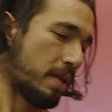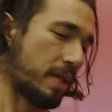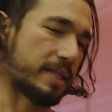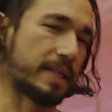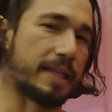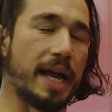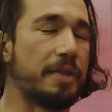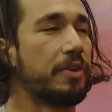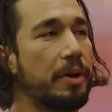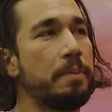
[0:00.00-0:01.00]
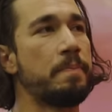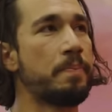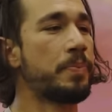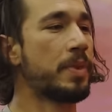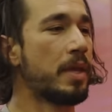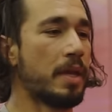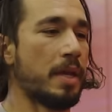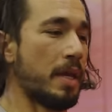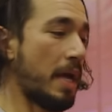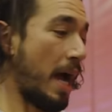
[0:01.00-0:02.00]
Things like that. So
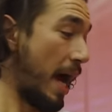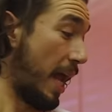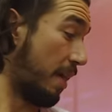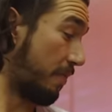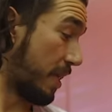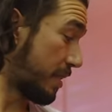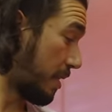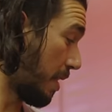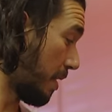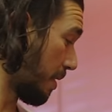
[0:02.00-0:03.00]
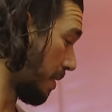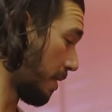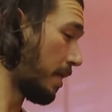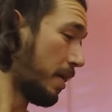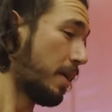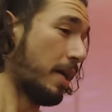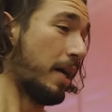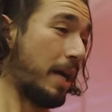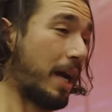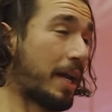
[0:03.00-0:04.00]
I love this.
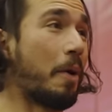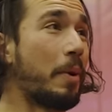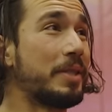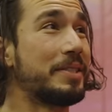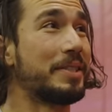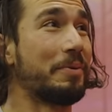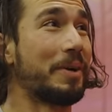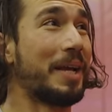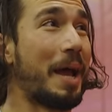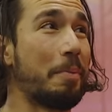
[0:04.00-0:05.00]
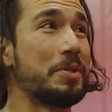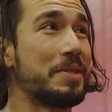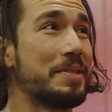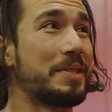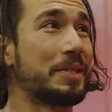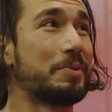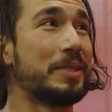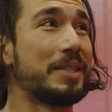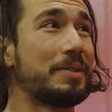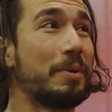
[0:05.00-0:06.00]
I can't wait to see what happens in 6
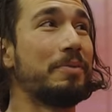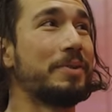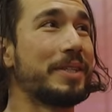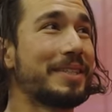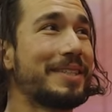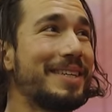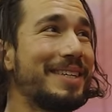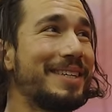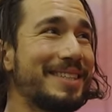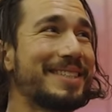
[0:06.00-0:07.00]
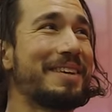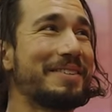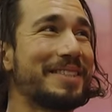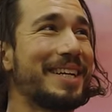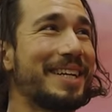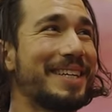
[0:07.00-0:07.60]
weeks, 12 weeks. It's kind of exciting.